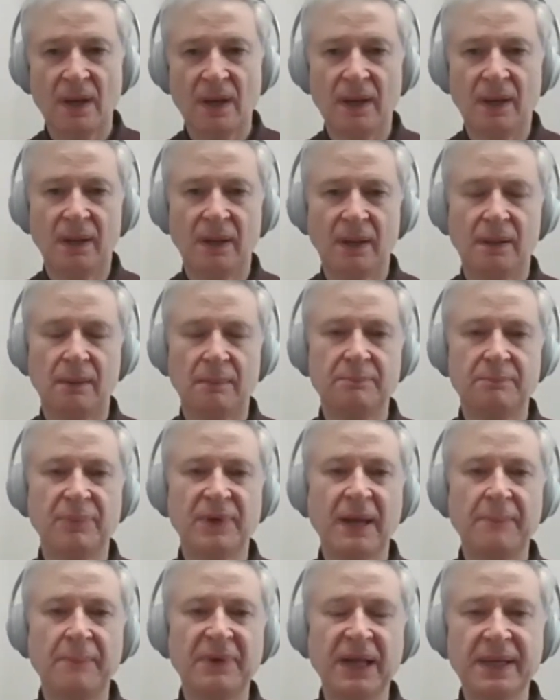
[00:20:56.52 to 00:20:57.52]
Uh,
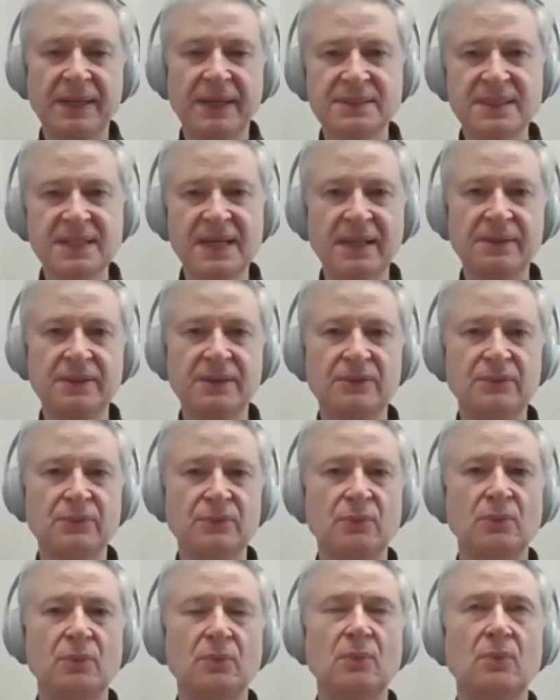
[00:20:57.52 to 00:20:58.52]
but, but I can tell
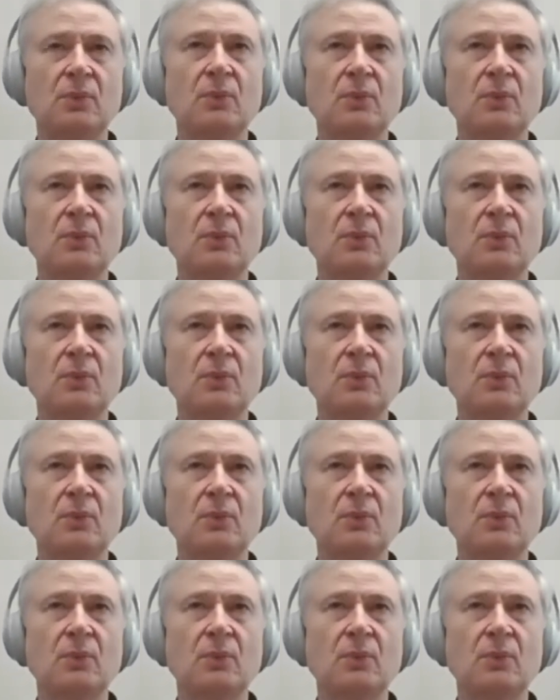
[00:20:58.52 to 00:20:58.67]
you